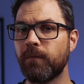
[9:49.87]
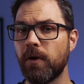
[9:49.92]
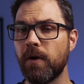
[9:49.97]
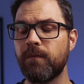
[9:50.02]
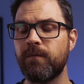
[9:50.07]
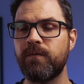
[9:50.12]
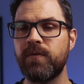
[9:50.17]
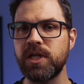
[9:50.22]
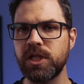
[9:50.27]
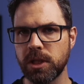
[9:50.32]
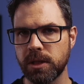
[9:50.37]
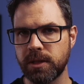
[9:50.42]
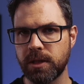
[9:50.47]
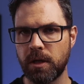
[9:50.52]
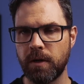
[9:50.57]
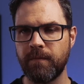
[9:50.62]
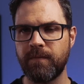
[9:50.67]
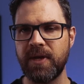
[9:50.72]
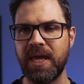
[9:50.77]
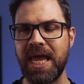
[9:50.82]
for official
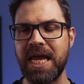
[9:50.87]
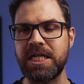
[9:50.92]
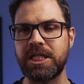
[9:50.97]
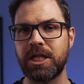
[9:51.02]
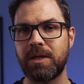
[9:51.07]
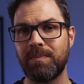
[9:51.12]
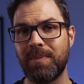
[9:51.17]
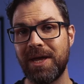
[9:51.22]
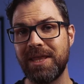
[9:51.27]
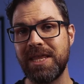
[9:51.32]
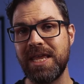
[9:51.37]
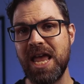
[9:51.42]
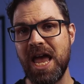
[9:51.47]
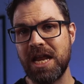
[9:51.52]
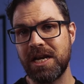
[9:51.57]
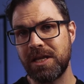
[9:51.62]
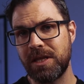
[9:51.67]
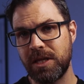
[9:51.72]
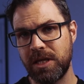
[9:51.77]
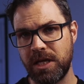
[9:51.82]
certification by the
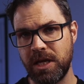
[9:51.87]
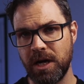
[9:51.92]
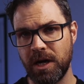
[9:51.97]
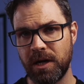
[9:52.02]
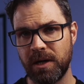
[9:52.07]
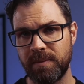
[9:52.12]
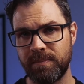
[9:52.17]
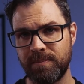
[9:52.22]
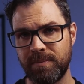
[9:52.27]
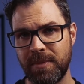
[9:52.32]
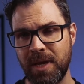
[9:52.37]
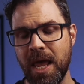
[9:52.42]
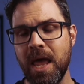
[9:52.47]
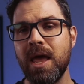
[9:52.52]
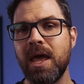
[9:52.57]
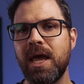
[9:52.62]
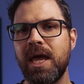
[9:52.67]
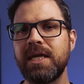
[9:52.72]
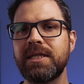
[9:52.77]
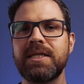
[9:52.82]
end of the year.
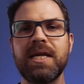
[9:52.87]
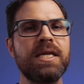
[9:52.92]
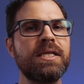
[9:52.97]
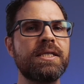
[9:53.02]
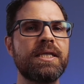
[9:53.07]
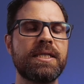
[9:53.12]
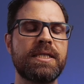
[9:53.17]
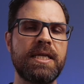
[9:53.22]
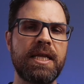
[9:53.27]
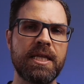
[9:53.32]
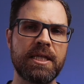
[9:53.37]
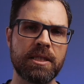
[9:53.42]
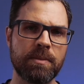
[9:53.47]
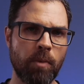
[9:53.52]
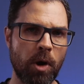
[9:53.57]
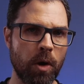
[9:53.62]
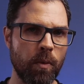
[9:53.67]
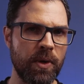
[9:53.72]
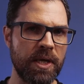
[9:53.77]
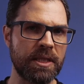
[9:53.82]
It's nice to see that
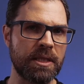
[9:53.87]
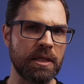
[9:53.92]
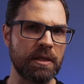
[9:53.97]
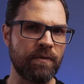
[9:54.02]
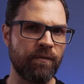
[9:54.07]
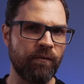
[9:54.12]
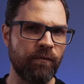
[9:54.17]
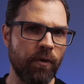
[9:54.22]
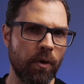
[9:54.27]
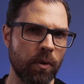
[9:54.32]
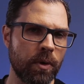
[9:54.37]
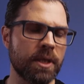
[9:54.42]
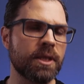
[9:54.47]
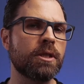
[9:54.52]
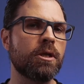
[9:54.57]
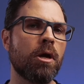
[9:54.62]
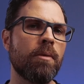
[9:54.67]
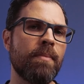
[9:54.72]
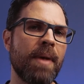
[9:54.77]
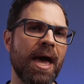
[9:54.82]
SmartWings is
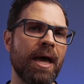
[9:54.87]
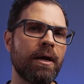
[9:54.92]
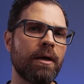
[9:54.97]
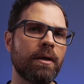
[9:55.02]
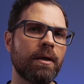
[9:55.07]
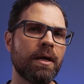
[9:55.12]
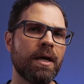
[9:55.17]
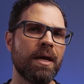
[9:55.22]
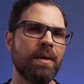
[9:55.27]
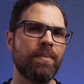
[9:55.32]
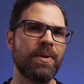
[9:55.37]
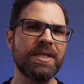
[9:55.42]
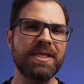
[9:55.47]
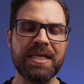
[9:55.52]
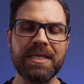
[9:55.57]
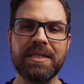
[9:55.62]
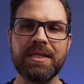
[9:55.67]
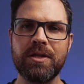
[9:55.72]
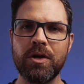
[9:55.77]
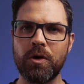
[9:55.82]
focused on Matter, but
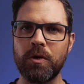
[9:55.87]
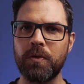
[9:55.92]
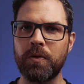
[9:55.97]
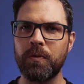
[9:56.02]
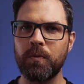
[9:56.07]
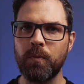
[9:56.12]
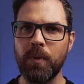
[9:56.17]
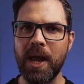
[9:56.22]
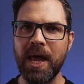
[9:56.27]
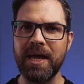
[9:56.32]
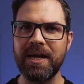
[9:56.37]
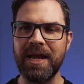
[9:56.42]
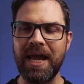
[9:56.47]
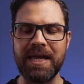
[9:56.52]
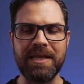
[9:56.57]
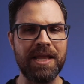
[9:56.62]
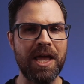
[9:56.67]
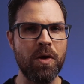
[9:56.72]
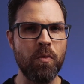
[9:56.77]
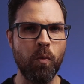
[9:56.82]
since they're Thread
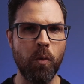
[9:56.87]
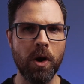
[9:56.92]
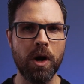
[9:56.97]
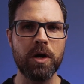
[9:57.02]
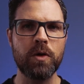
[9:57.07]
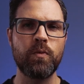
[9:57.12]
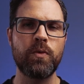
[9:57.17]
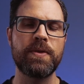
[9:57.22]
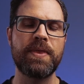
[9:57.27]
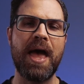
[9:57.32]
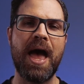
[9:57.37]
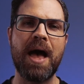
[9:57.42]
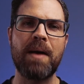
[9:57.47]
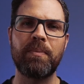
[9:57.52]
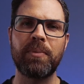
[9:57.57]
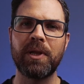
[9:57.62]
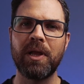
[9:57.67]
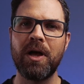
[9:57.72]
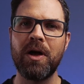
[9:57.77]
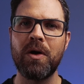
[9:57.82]
and they work with
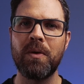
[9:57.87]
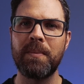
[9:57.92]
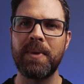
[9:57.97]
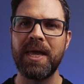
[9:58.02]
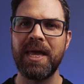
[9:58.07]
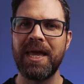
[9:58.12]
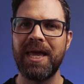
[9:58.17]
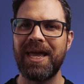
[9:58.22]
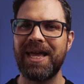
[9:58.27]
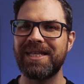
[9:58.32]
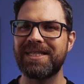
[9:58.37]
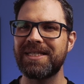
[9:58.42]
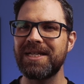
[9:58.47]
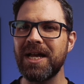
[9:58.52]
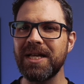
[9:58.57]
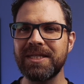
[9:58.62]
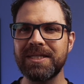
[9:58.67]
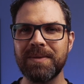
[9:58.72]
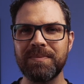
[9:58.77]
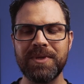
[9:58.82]
Apple Home, it's
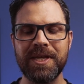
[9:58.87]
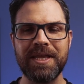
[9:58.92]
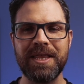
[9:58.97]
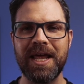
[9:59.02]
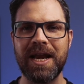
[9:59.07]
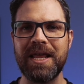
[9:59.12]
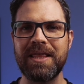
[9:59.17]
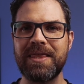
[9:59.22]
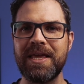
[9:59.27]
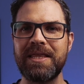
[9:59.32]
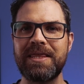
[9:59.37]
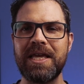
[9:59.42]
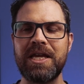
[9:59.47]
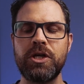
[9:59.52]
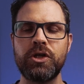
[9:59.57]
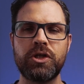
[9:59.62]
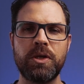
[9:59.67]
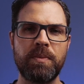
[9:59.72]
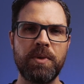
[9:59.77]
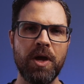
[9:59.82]
not something that I think that
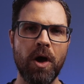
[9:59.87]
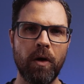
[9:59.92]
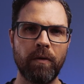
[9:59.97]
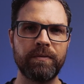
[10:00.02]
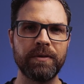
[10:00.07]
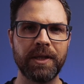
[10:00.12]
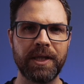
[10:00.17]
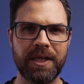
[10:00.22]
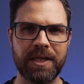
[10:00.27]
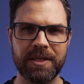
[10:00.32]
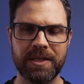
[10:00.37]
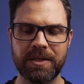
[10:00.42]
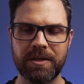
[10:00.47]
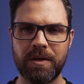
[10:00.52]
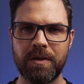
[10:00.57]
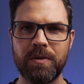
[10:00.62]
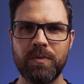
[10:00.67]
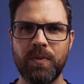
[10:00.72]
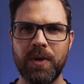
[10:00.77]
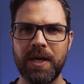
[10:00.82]
you should be overly
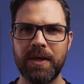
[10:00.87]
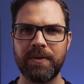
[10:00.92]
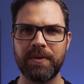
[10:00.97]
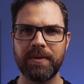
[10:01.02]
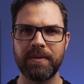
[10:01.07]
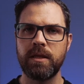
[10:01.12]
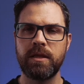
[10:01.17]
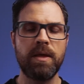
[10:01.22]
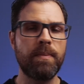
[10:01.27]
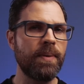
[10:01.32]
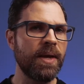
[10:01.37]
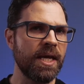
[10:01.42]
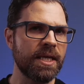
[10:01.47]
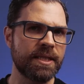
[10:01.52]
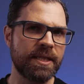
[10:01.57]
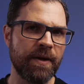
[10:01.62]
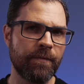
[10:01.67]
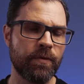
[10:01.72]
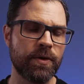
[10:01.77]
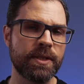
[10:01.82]
concerned with. The biggest
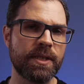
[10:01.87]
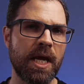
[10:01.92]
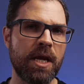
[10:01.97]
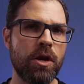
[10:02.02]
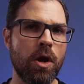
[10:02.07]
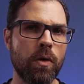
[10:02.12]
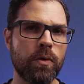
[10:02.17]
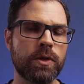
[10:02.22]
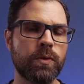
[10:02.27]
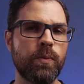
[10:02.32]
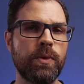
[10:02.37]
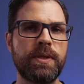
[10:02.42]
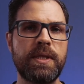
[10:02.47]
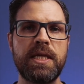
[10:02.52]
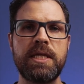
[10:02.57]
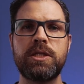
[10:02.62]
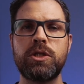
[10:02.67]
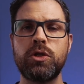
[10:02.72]
difference I noticed with these